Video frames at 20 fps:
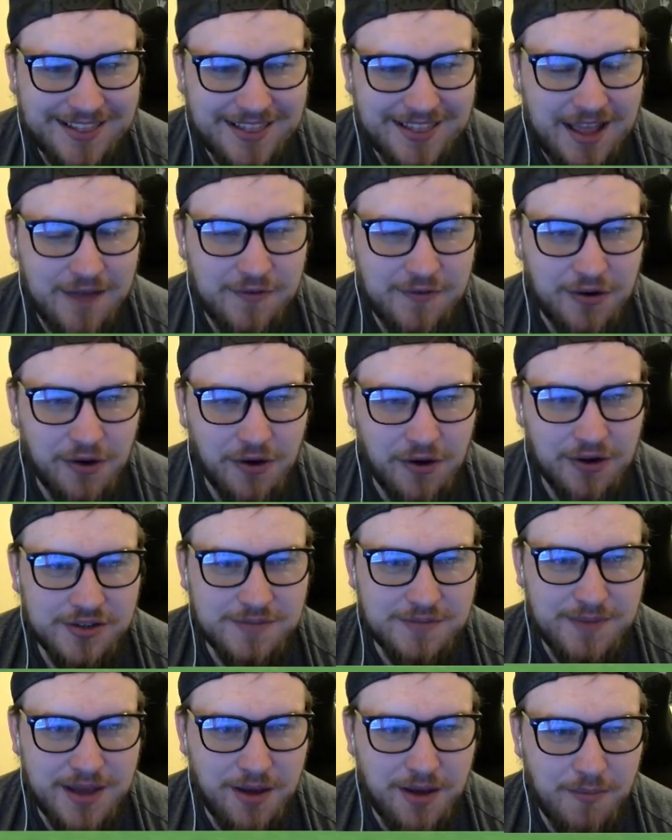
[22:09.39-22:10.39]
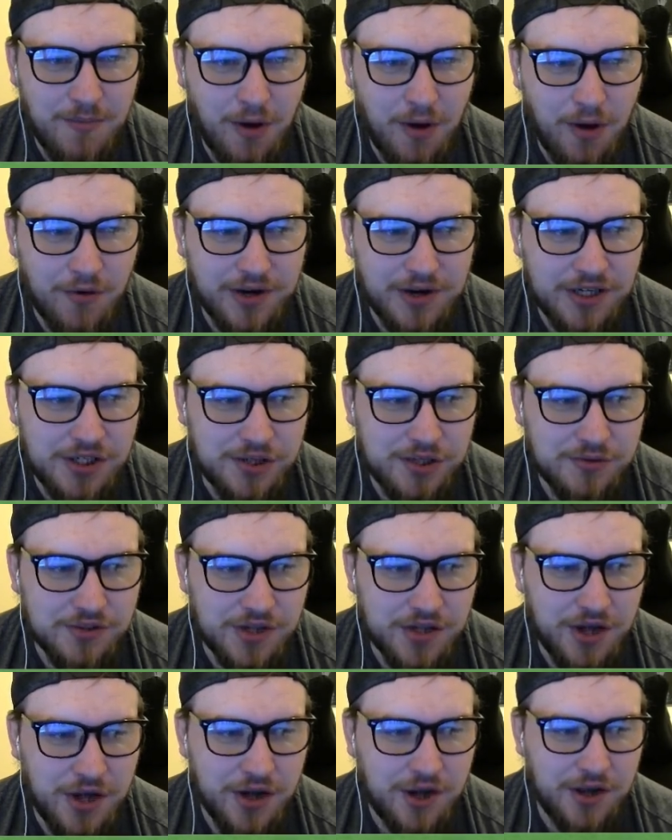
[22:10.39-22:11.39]
They've caused me more
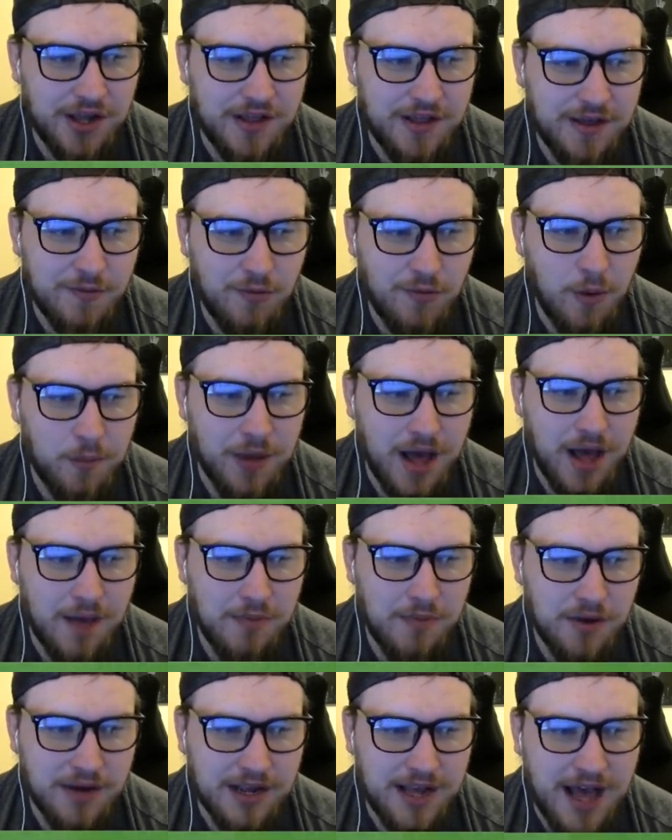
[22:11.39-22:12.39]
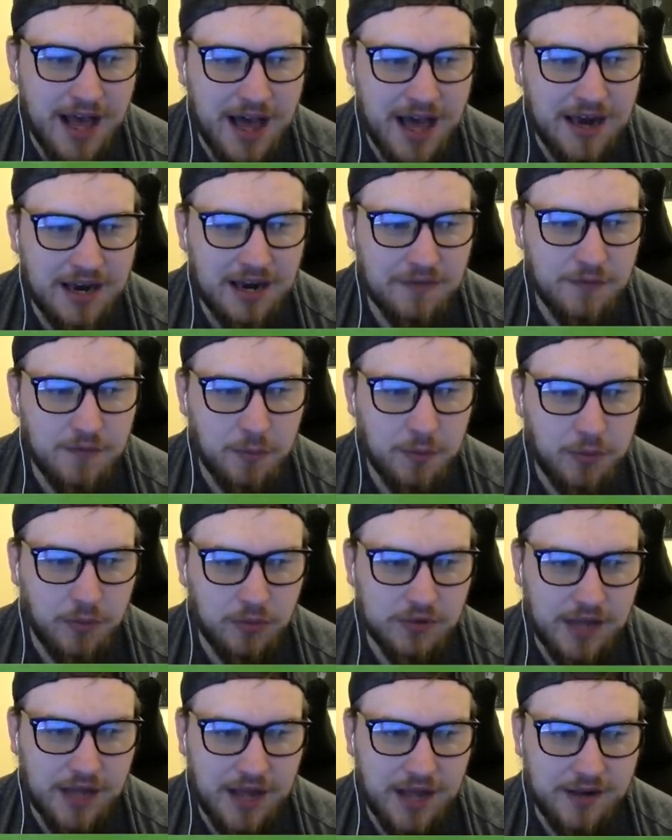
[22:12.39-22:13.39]
issues early than what Bayern Munich and
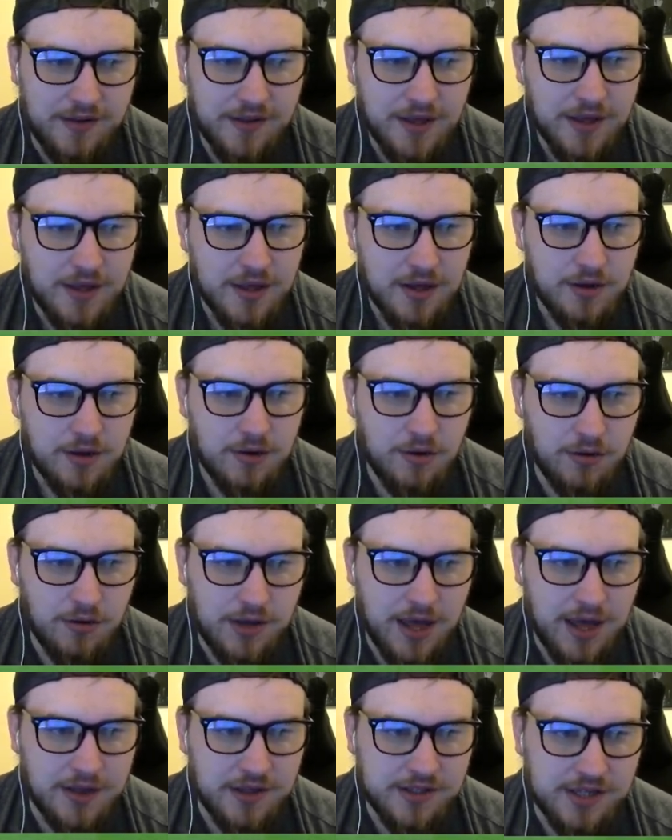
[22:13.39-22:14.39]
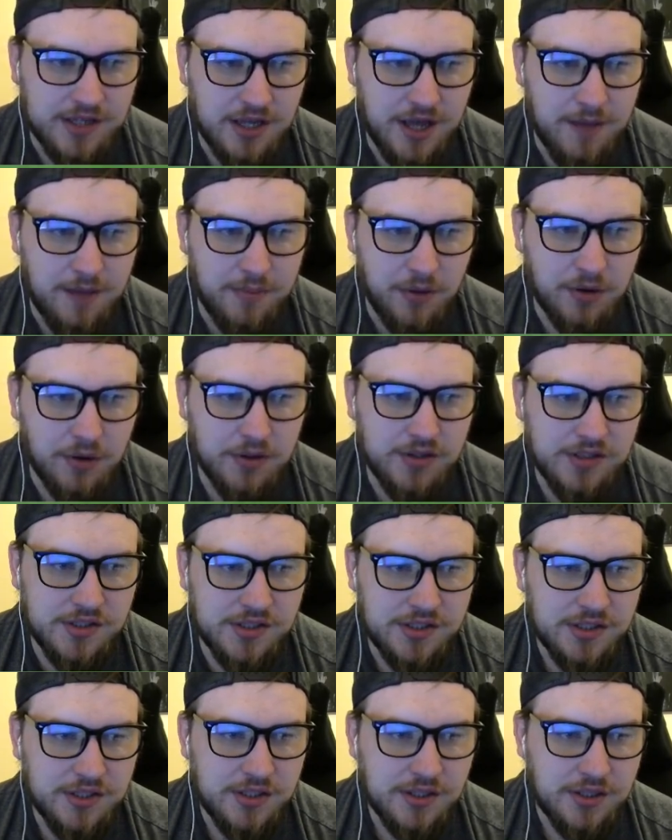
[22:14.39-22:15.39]
Liverpool did. Oh, get this clear,
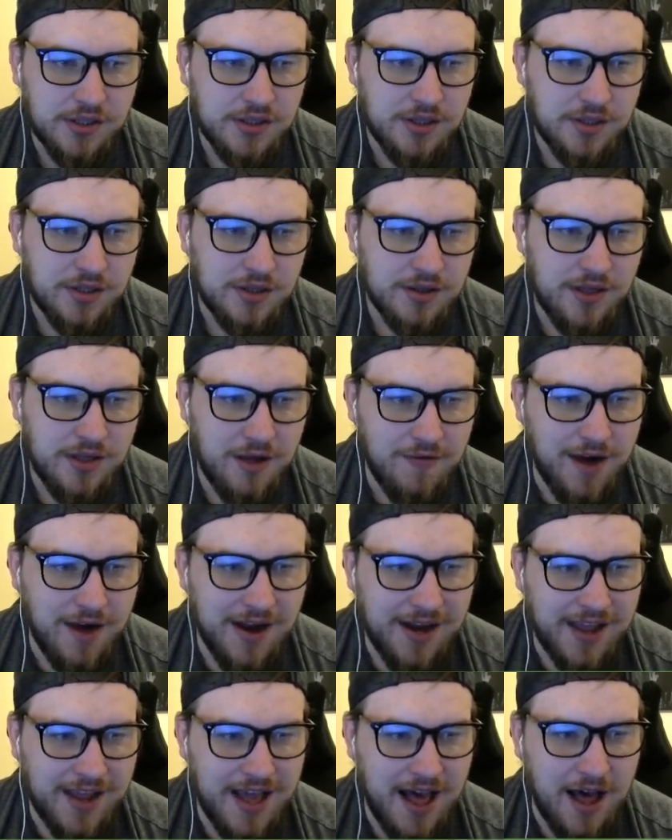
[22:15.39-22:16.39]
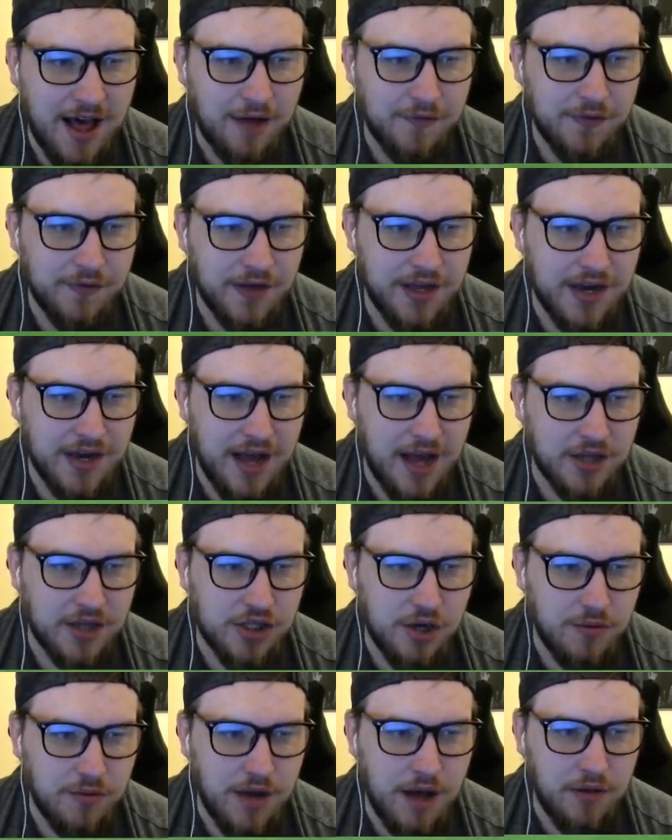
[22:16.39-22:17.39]
boys. They really have.
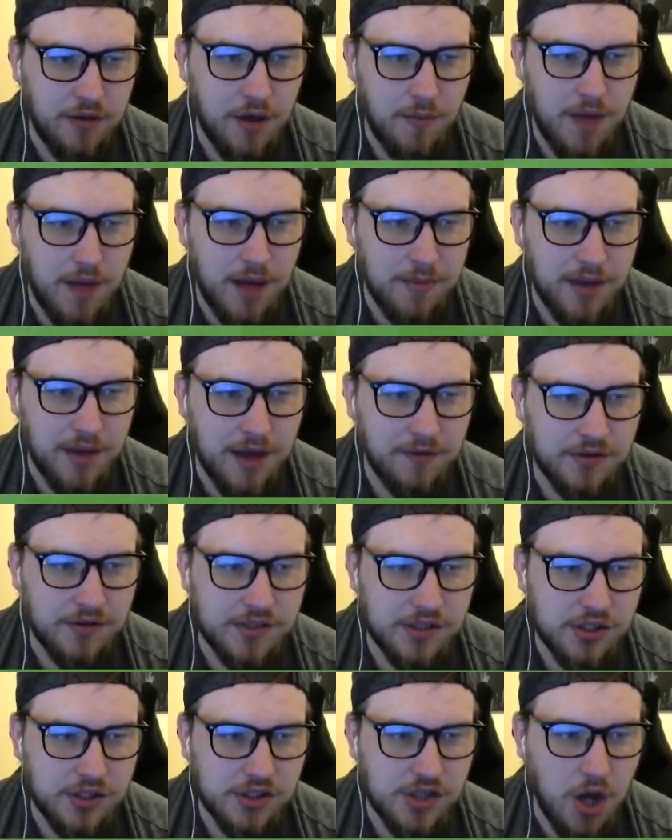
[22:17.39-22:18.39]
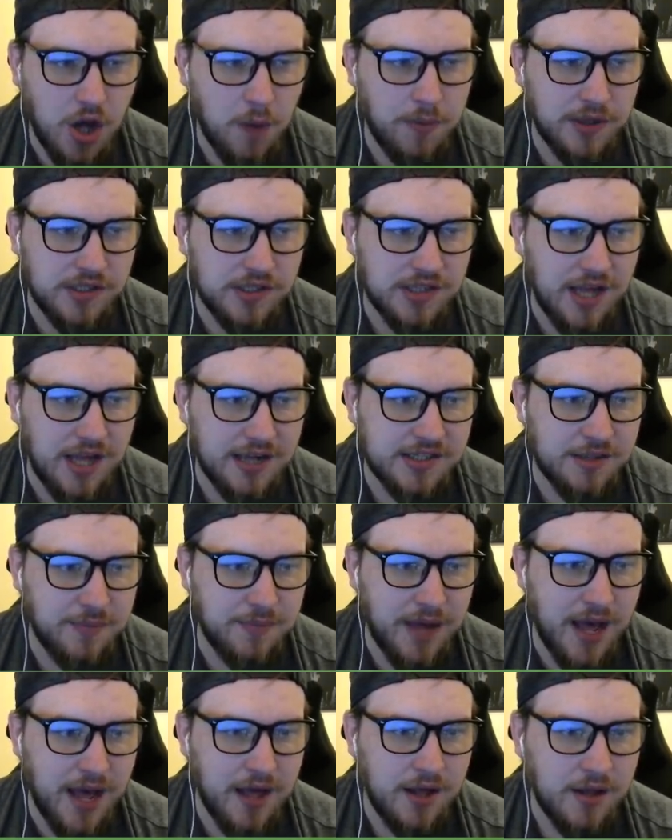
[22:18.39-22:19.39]
Iheanacho now, though, might be able to just open his legs a
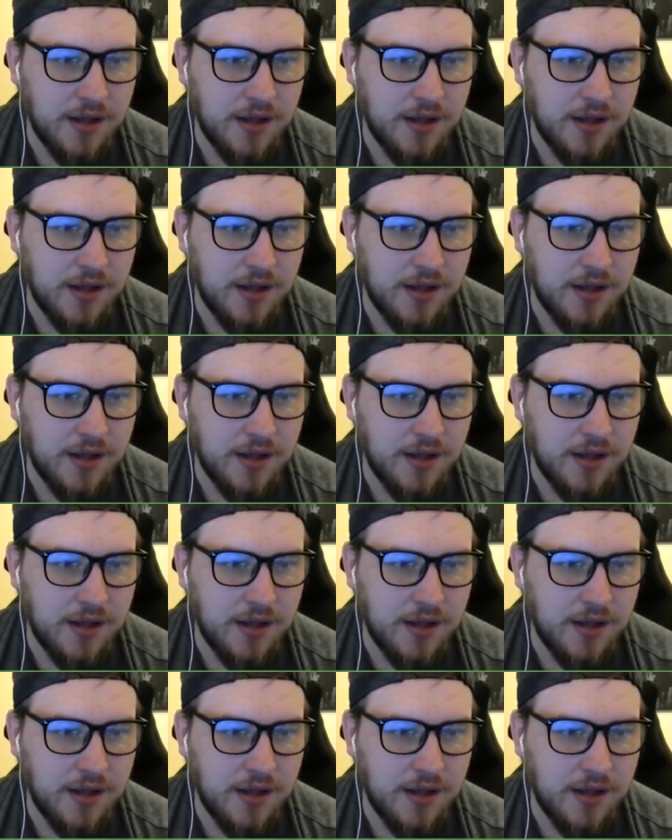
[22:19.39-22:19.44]
bit.